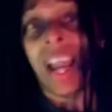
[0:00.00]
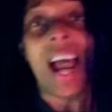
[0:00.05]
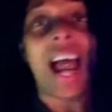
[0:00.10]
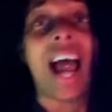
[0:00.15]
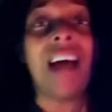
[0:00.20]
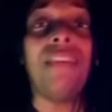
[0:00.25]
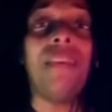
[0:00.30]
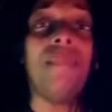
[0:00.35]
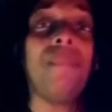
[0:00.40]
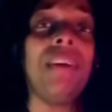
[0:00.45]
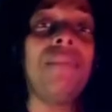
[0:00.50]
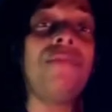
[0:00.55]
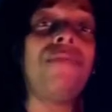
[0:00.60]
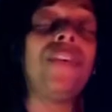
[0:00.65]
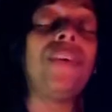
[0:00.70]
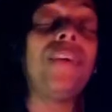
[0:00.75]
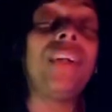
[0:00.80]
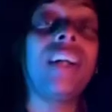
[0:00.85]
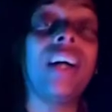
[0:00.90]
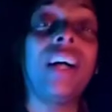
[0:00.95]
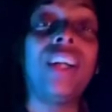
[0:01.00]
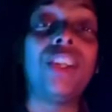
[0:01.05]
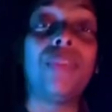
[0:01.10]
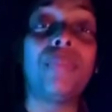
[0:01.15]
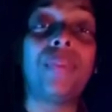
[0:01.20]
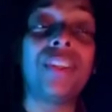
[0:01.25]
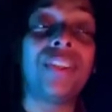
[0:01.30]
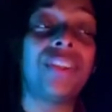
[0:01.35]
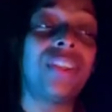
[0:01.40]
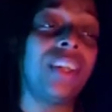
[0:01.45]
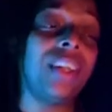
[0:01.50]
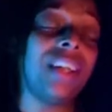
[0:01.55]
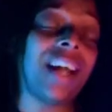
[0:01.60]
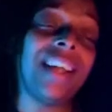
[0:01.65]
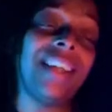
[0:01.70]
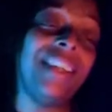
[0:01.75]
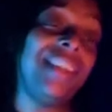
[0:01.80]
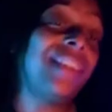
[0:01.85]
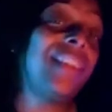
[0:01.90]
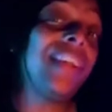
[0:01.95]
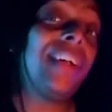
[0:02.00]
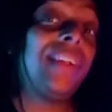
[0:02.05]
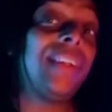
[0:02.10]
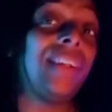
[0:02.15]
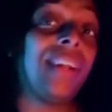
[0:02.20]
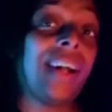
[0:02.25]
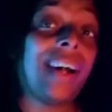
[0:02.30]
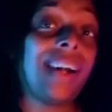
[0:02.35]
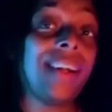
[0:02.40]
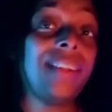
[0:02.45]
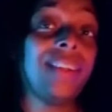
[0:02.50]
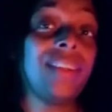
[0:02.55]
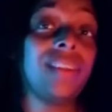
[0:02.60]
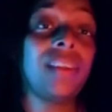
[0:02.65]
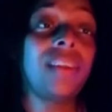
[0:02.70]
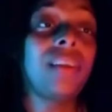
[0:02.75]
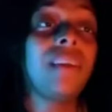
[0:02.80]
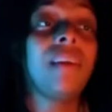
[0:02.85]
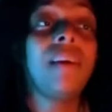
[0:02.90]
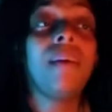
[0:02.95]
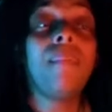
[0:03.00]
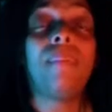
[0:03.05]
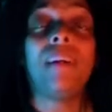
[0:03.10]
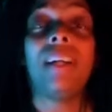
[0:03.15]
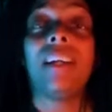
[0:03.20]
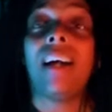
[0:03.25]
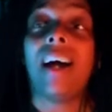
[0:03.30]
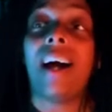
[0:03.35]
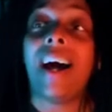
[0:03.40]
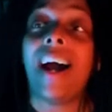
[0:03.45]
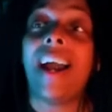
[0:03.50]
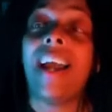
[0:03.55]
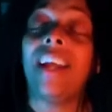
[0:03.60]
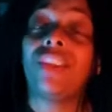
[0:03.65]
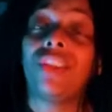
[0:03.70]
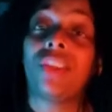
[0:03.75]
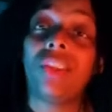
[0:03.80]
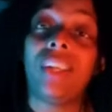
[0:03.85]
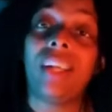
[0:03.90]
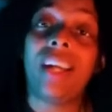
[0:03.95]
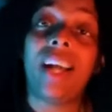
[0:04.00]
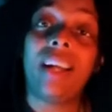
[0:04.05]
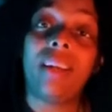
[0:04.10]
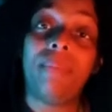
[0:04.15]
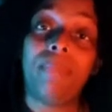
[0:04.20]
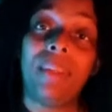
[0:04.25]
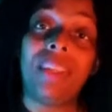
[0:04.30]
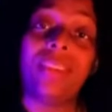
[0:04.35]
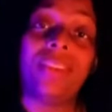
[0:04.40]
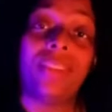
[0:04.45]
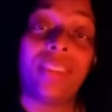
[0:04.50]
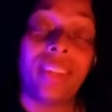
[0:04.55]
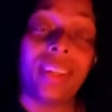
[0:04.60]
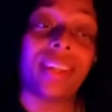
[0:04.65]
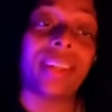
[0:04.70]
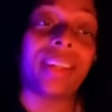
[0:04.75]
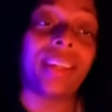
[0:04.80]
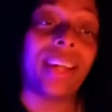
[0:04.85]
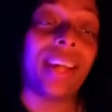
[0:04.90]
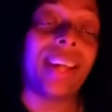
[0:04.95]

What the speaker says: I haven't been feeling 100%. I didn't tell you guys, but I actually got a bit sick.